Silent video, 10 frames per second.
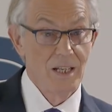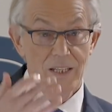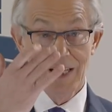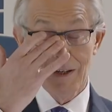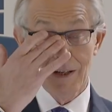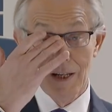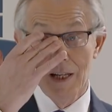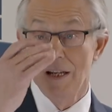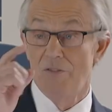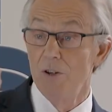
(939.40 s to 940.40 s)
Yet,
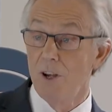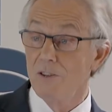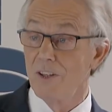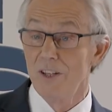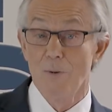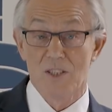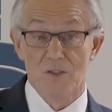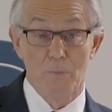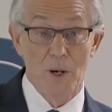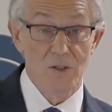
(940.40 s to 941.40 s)
if you go to the
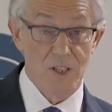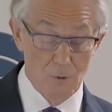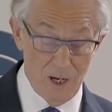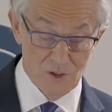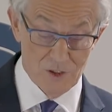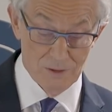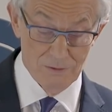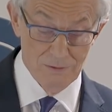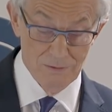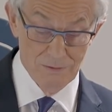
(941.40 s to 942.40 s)
US and you pose the question,
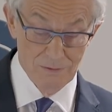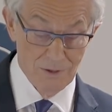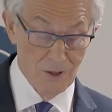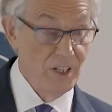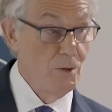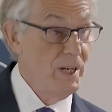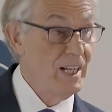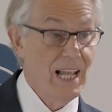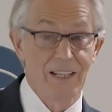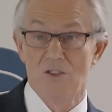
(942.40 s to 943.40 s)
could he win
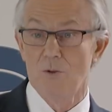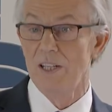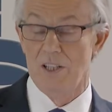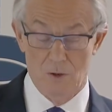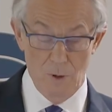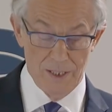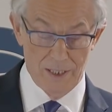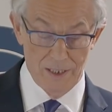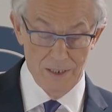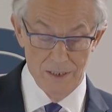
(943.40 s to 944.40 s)
again in
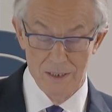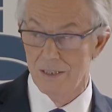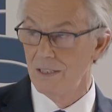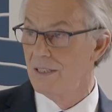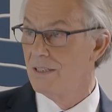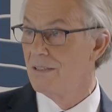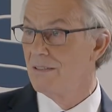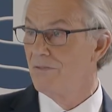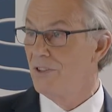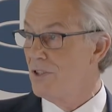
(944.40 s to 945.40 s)
2020?
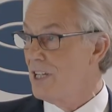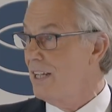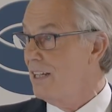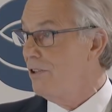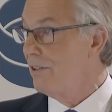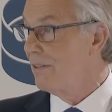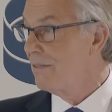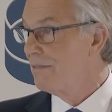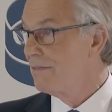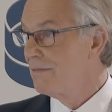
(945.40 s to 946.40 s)
Few say he couldn't.
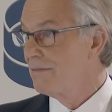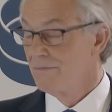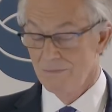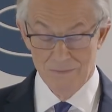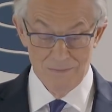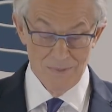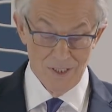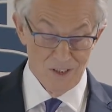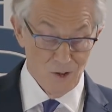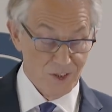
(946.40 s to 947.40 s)

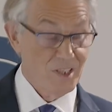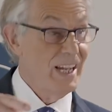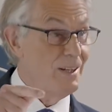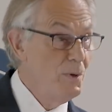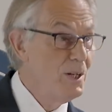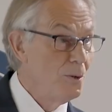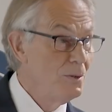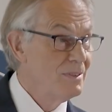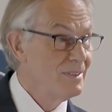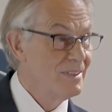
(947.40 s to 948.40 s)
It's not to say he
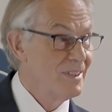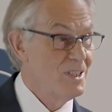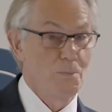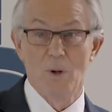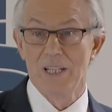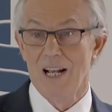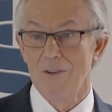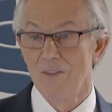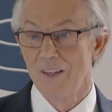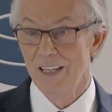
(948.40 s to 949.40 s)
will, just to point
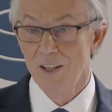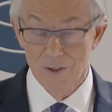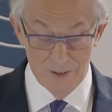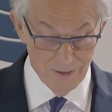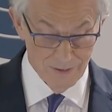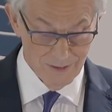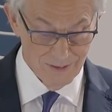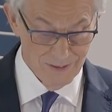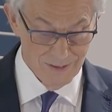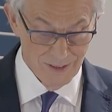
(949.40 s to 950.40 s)
out that he could.
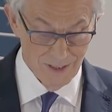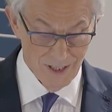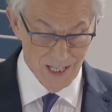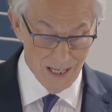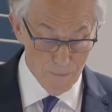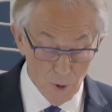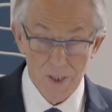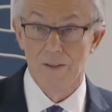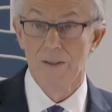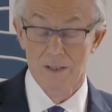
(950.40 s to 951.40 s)
In
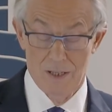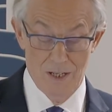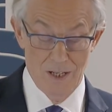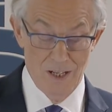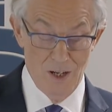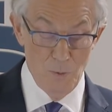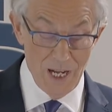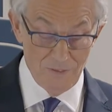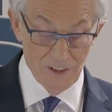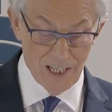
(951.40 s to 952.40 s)
Britain,
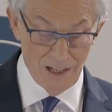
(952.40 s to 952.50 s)
we have a